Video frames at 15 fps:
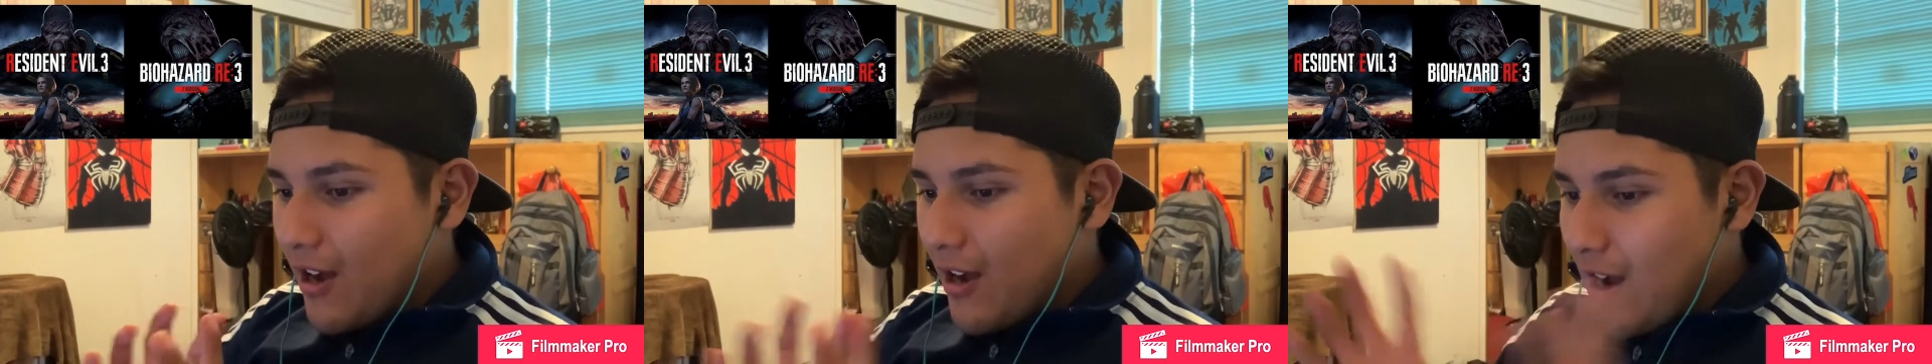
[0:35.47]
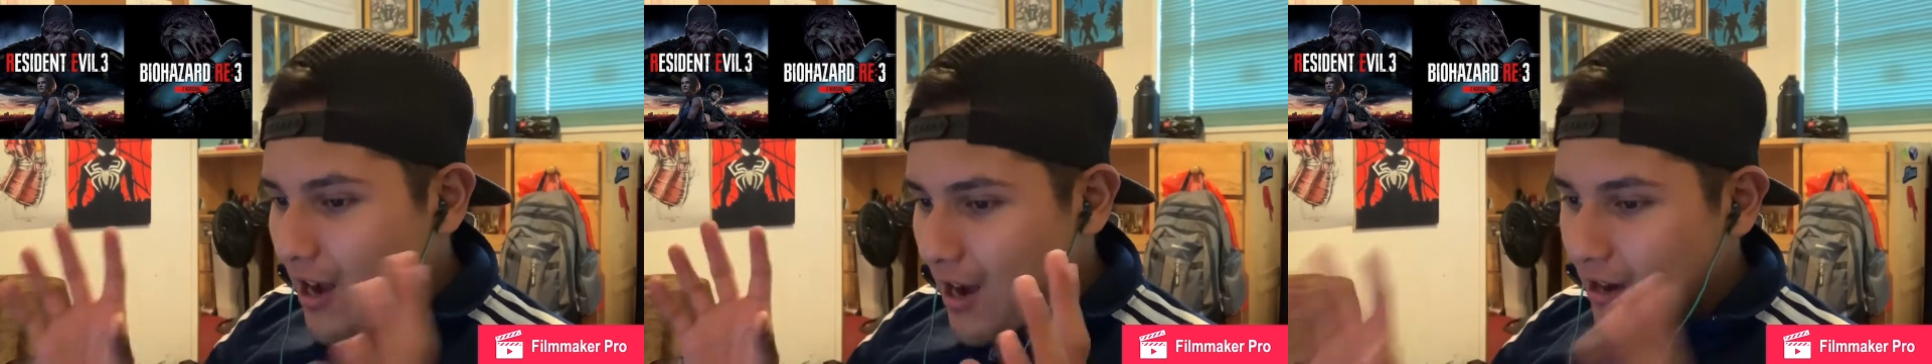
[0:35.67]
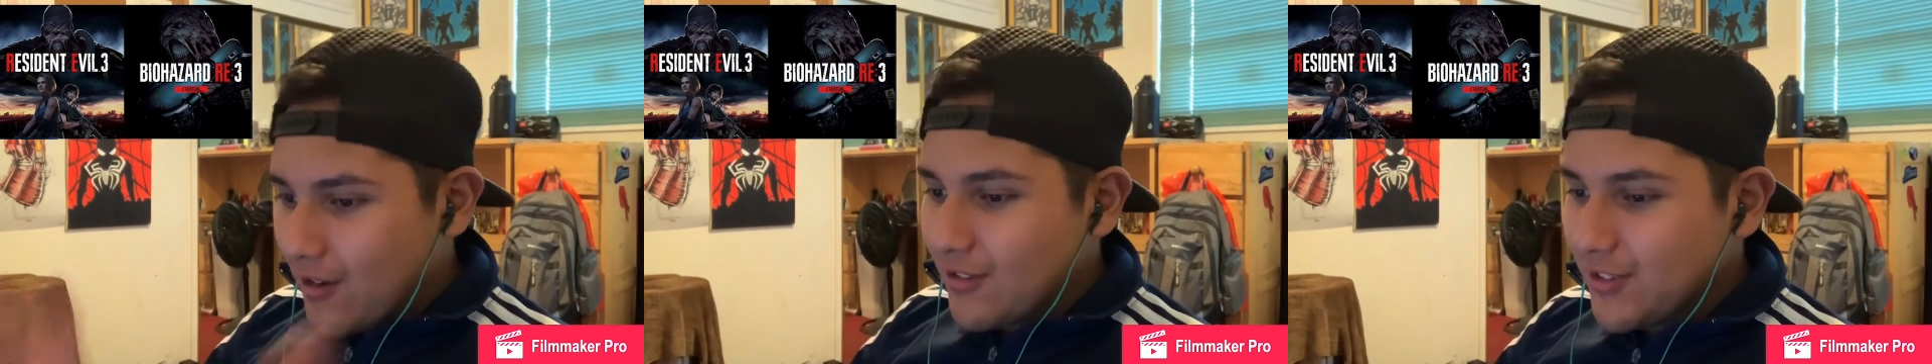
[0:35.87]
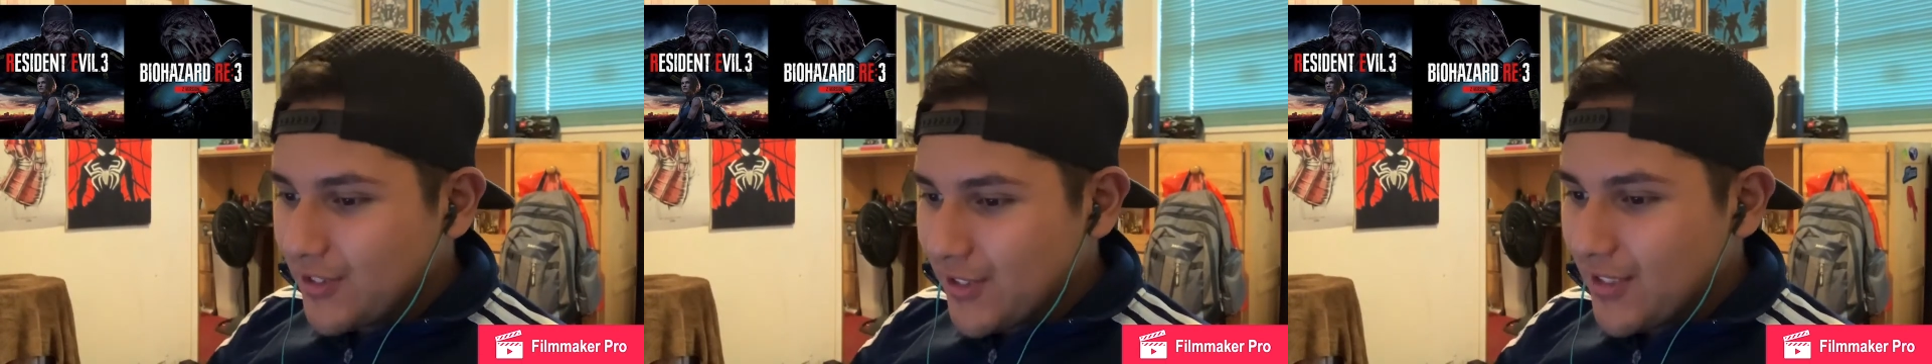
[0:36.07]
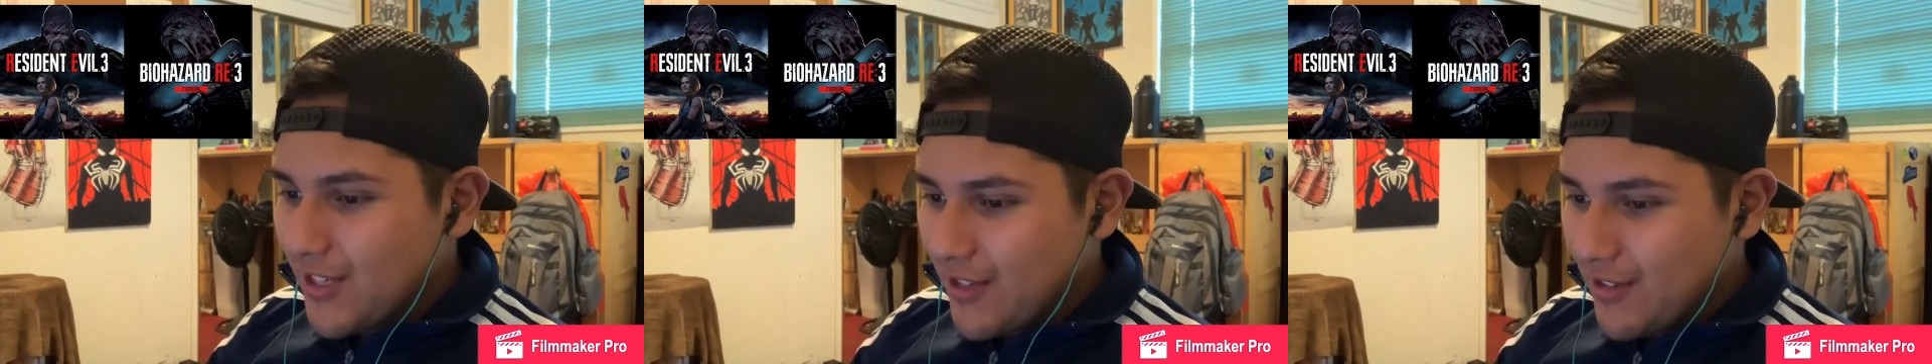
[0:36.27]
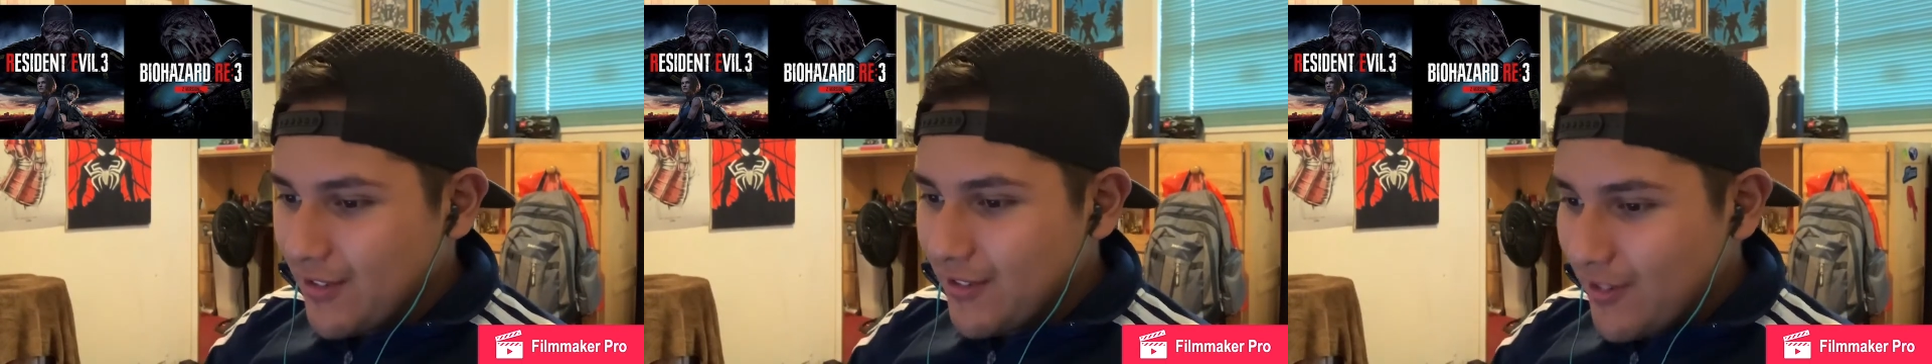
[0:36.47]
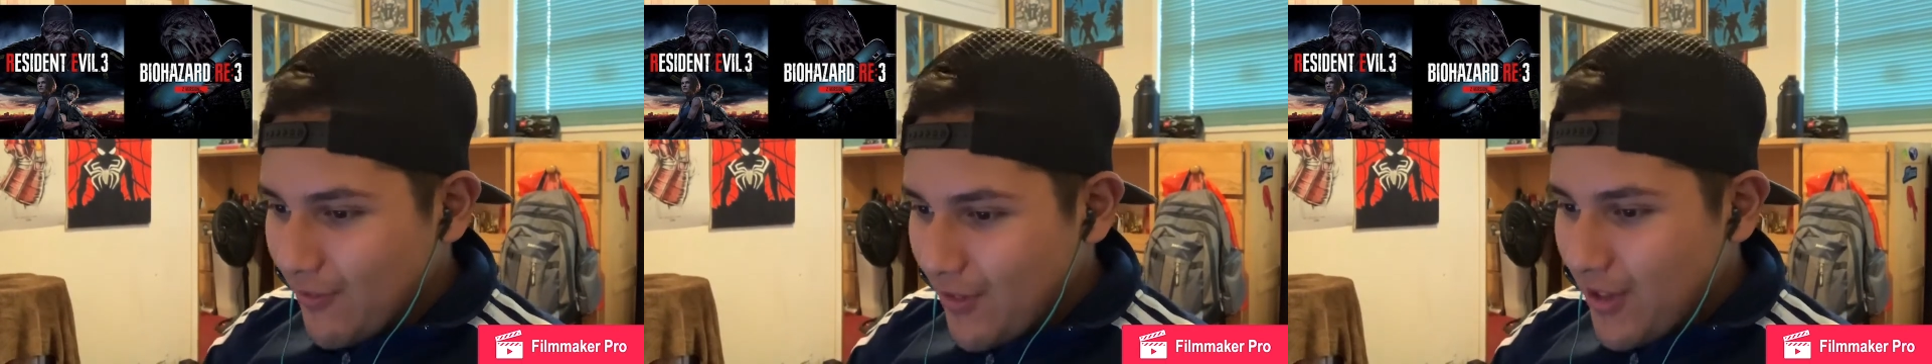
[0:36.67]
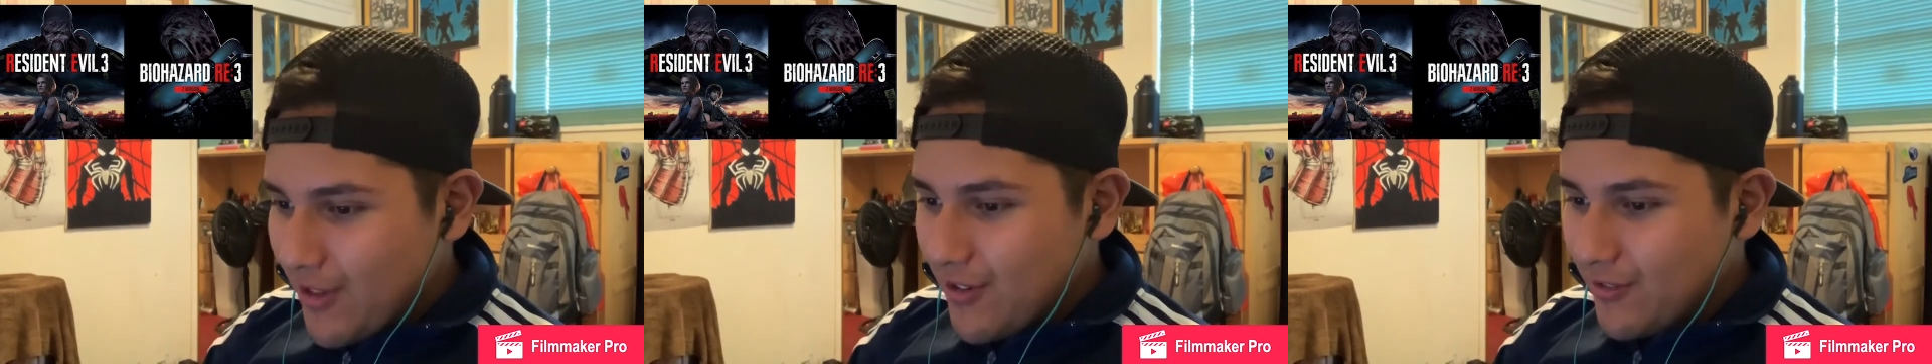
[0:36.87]
I will see it. The
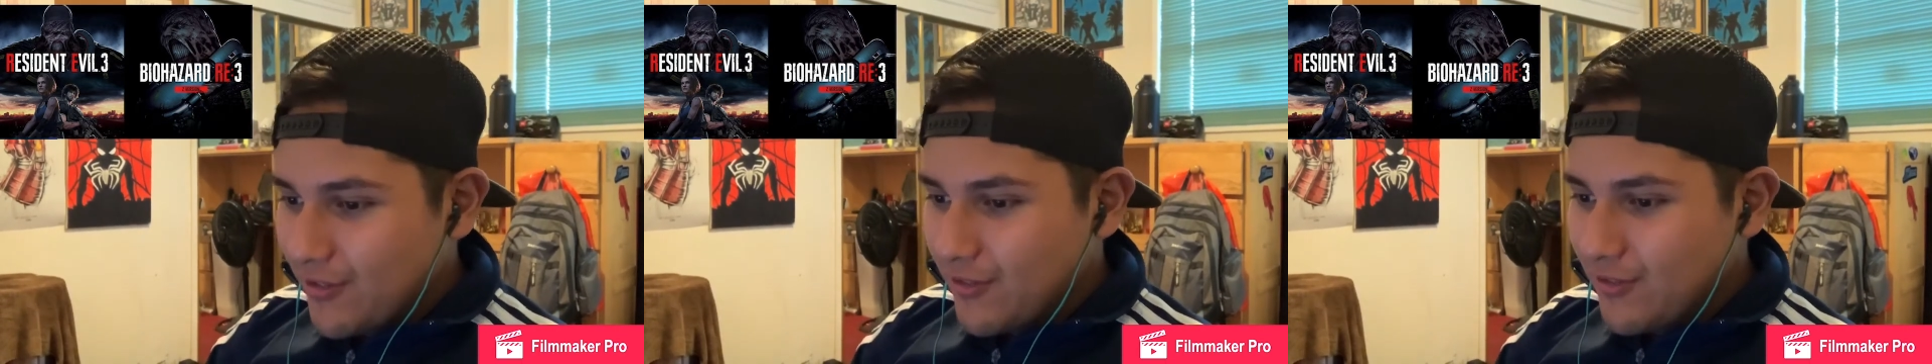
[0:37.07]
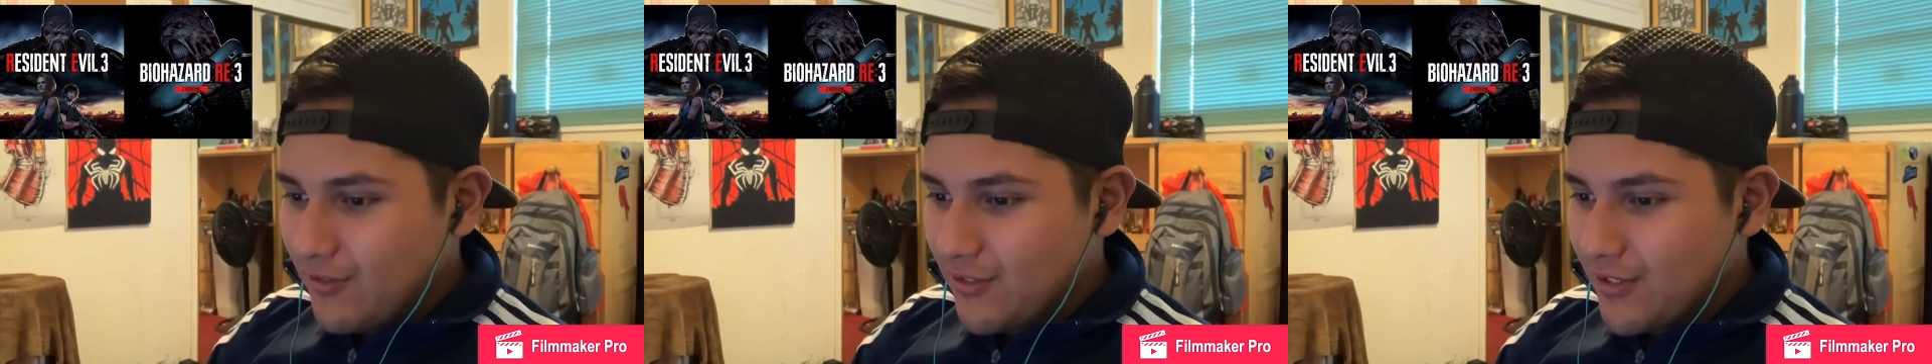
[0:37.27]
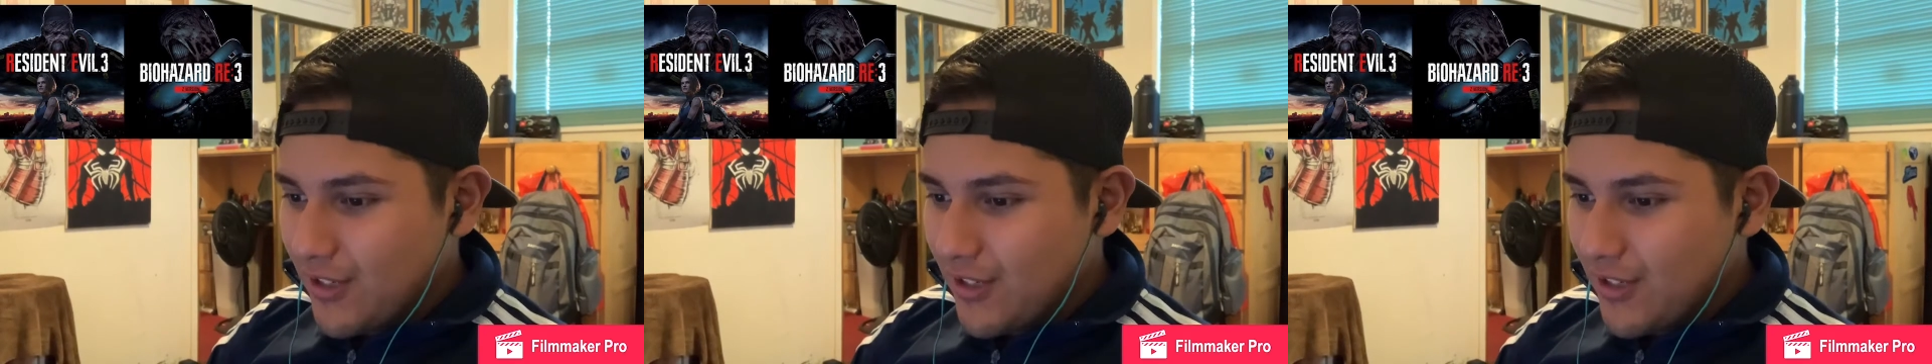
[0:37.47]
video.